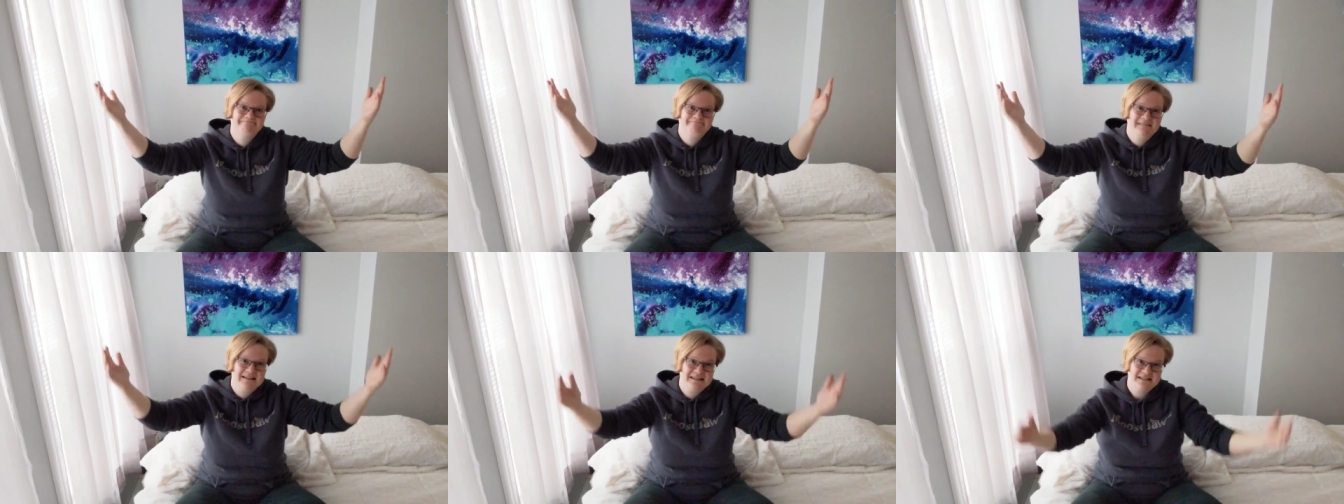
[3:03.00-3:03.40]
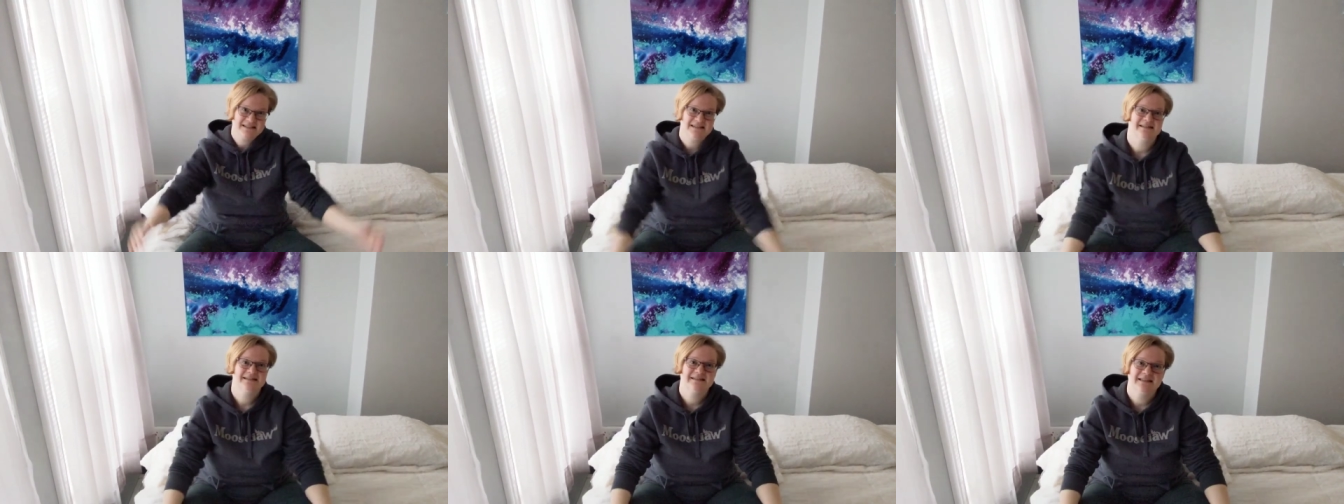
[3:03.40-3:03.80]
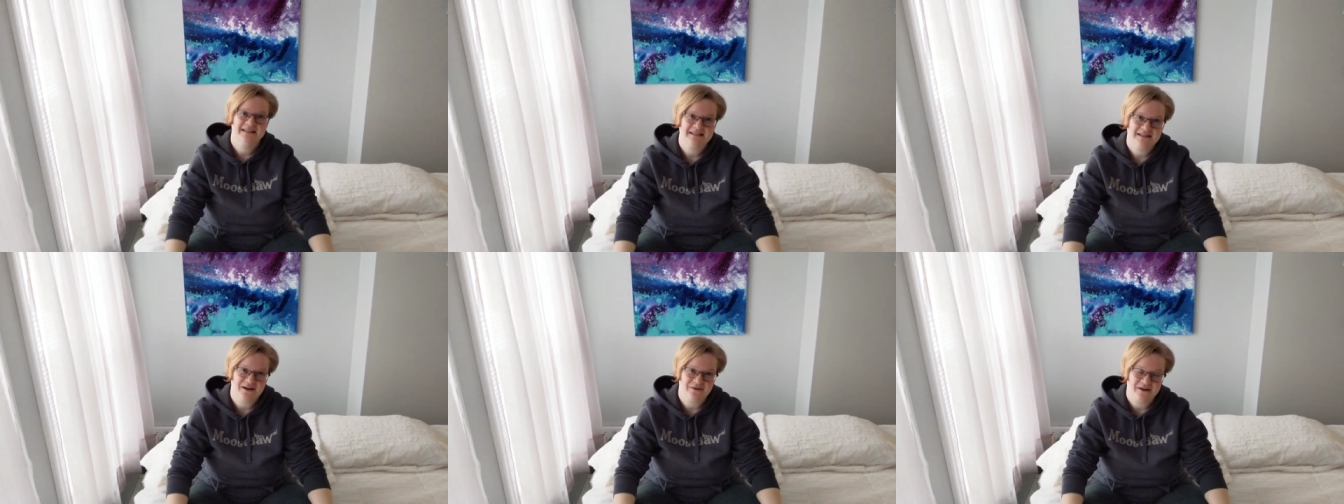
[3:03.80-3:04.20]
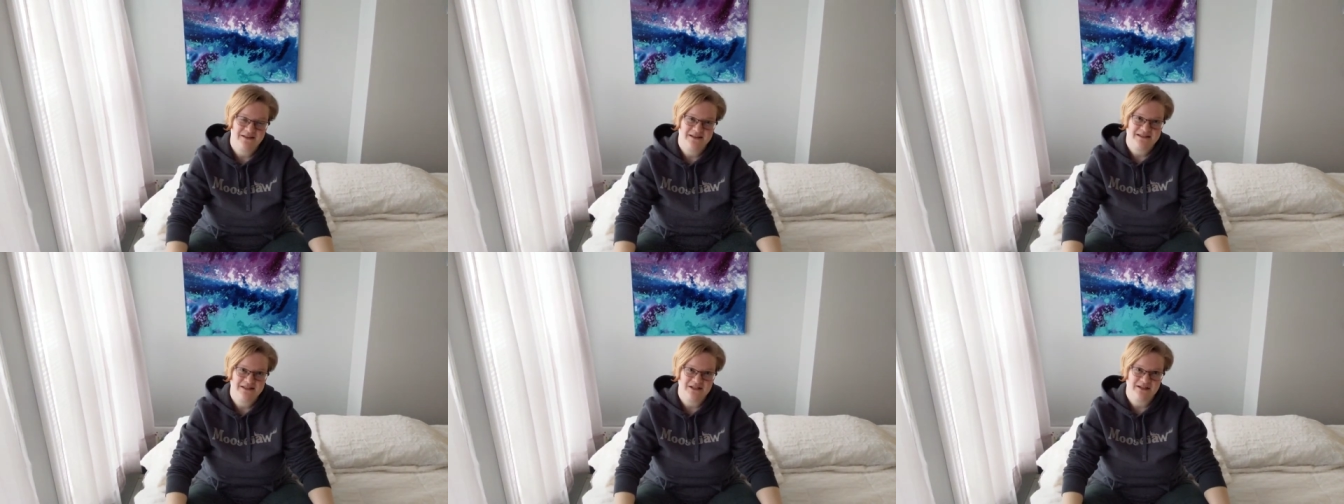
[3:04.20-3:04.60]
Let's let's go on
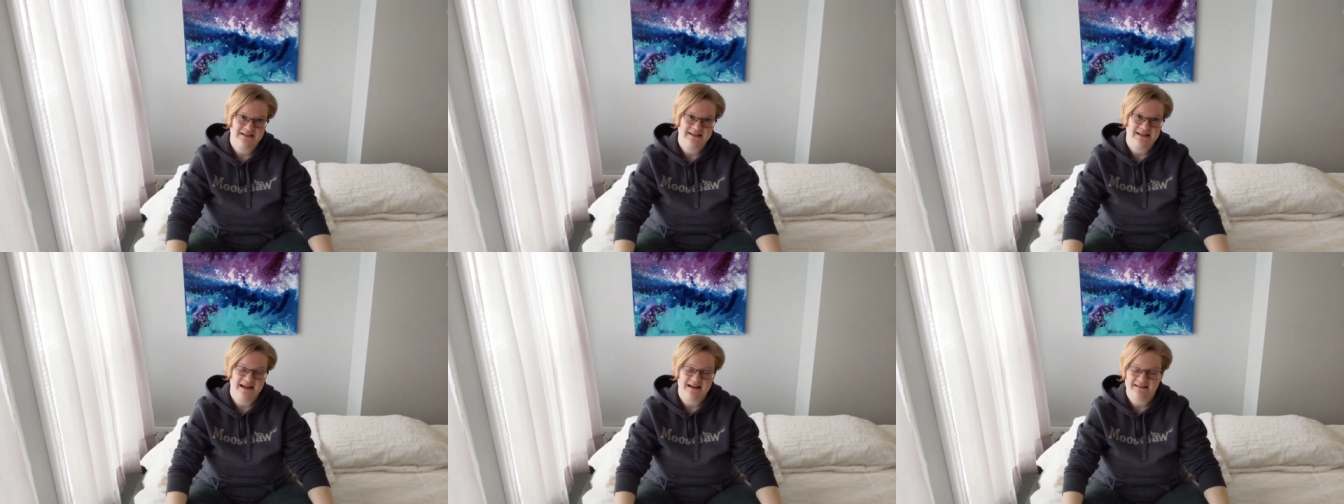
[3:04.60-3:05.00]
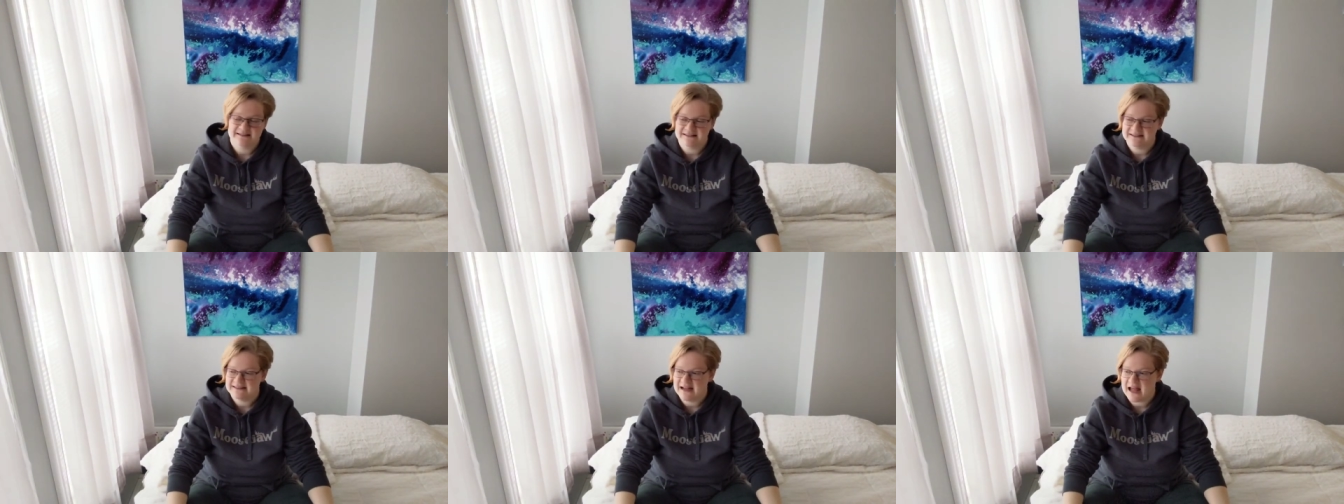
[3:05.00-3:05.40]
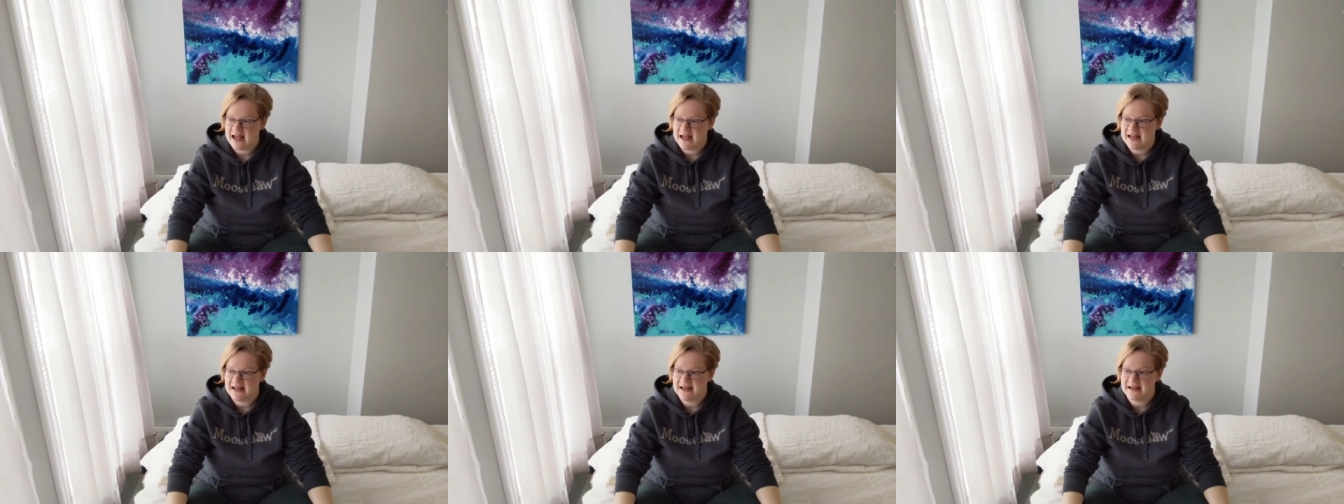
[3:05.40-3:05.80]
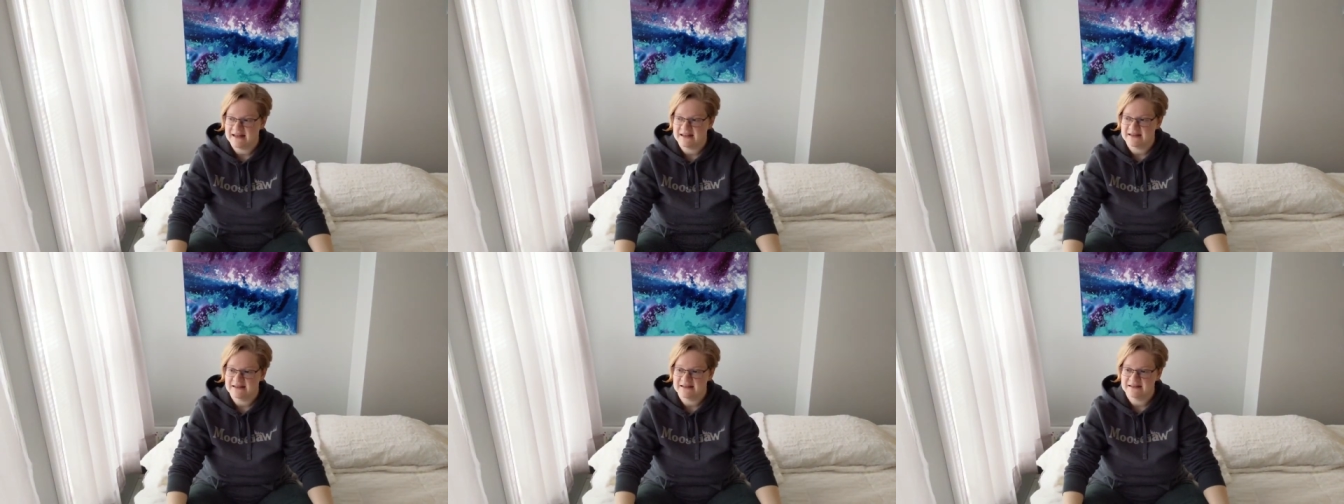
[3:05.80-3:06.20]
this journey together
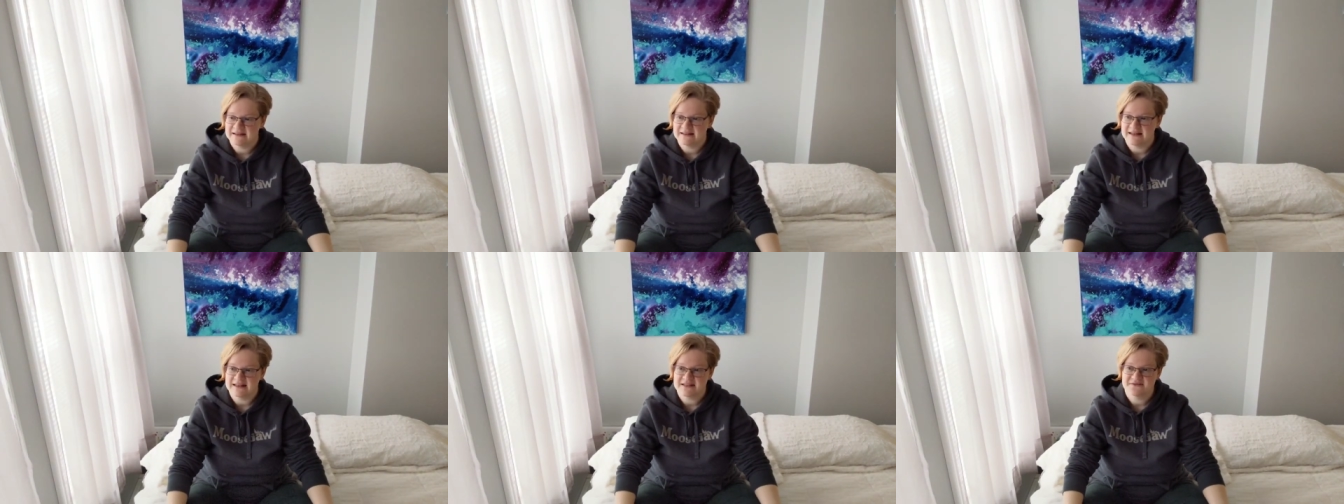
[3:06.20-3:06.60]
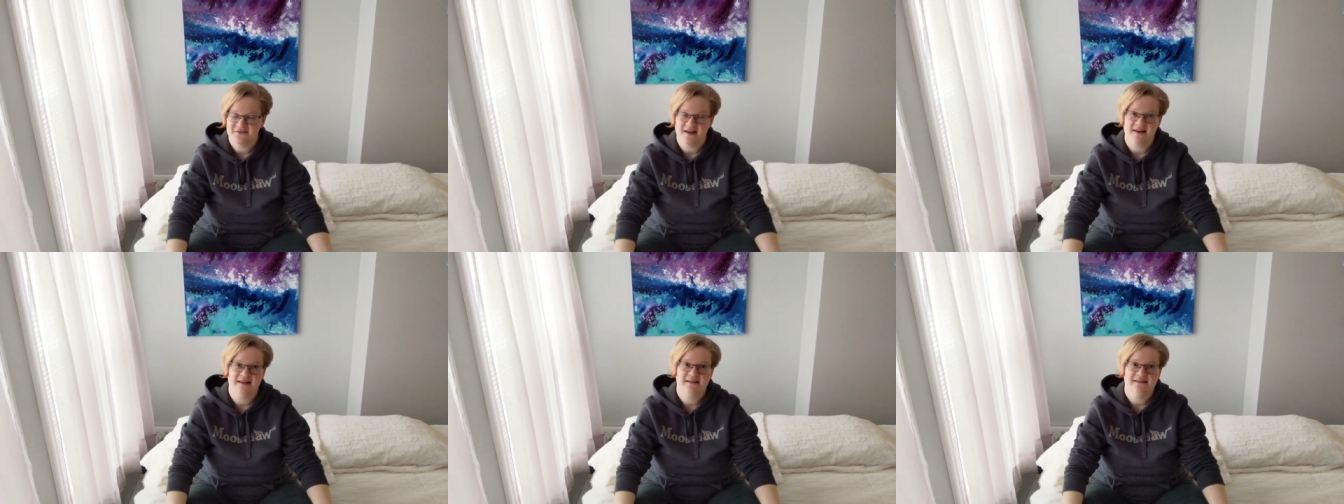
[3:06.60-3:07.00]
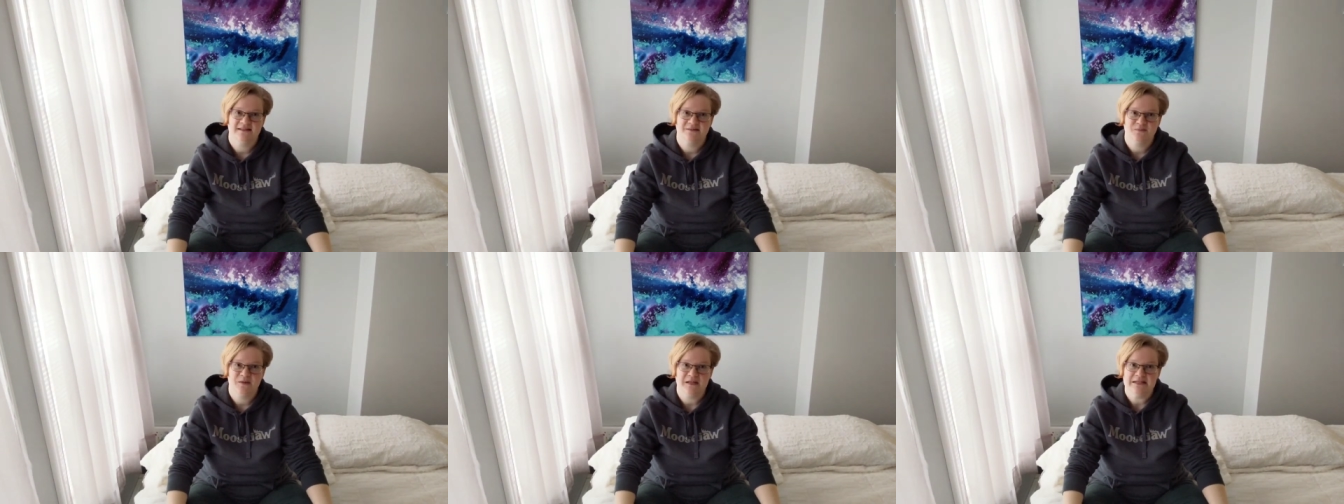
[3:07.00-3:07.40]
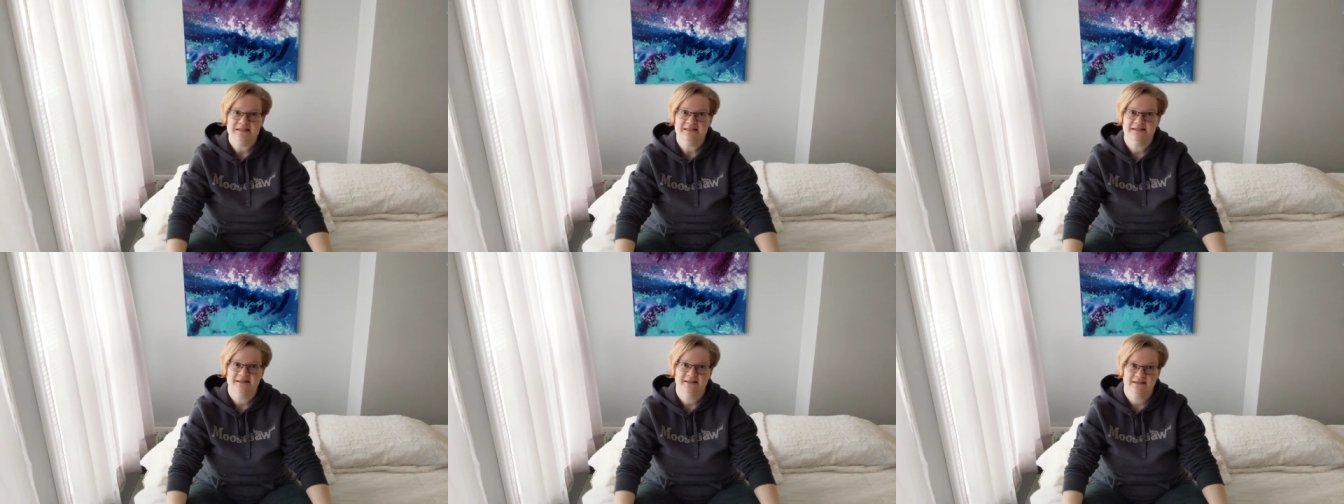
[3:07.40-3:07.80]
and let's find
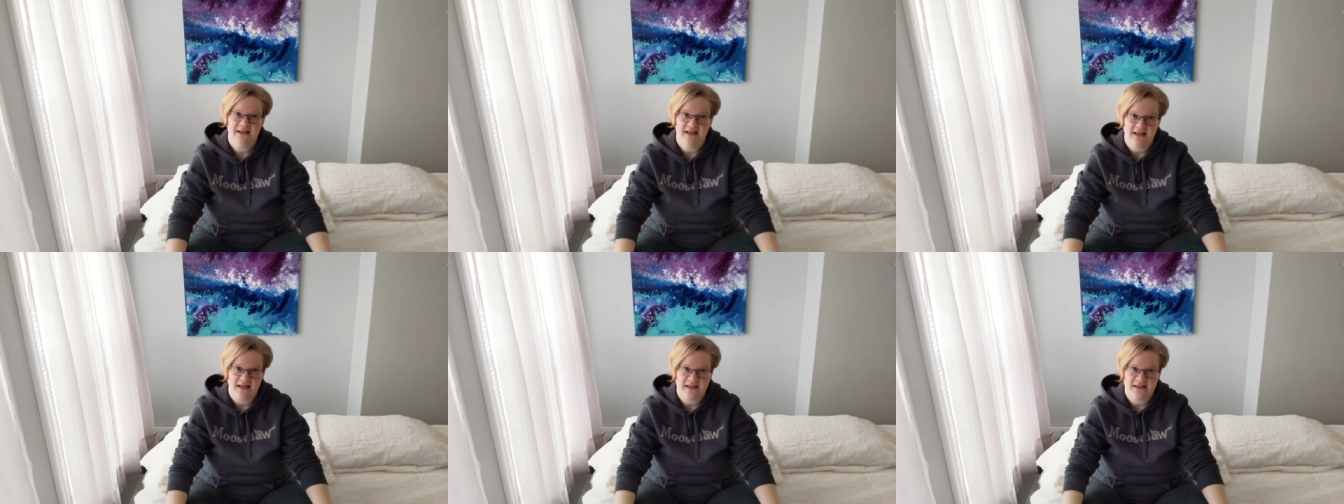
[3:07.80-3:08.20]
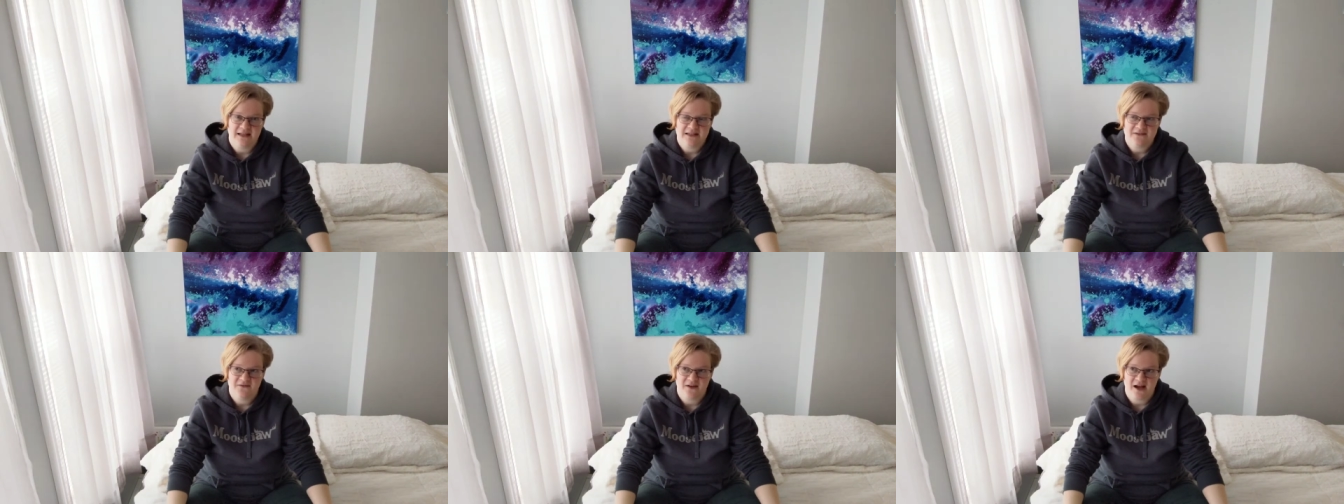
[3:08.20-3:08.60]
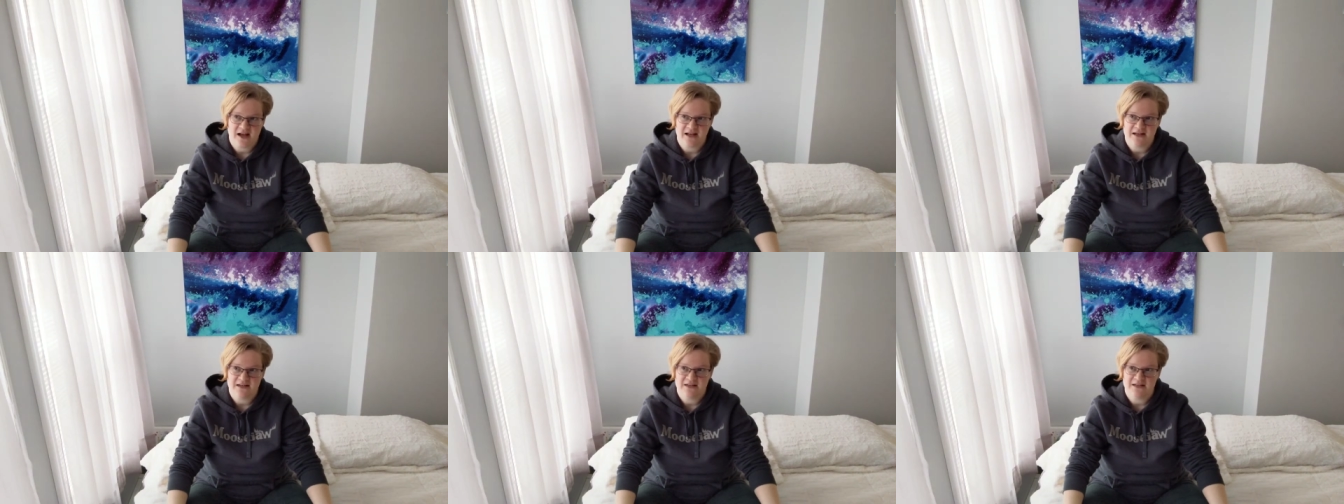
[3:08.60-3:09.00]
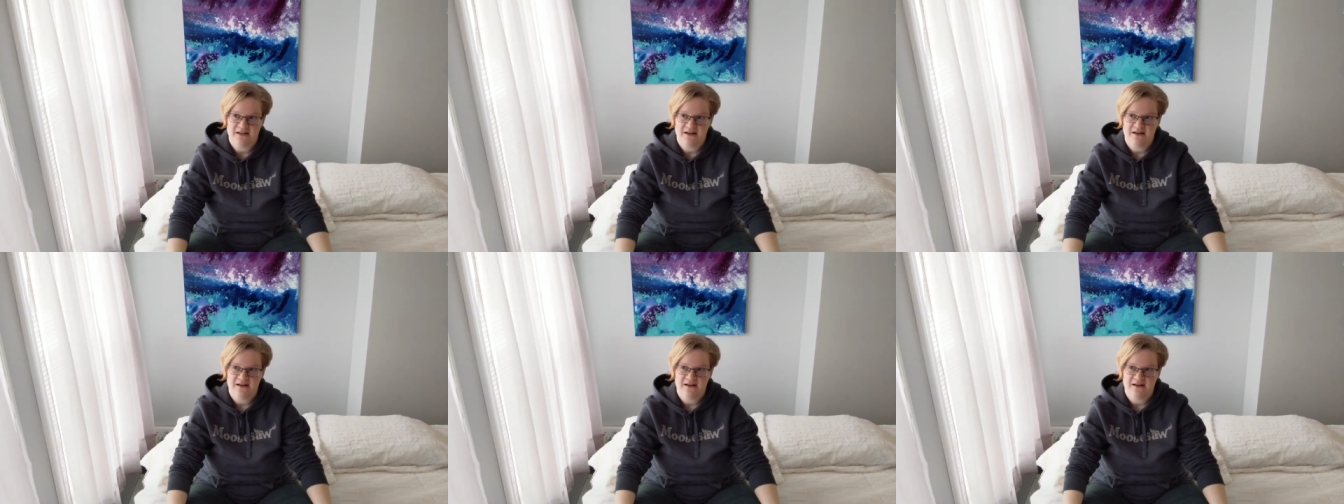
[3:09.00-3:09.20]
peace and let's find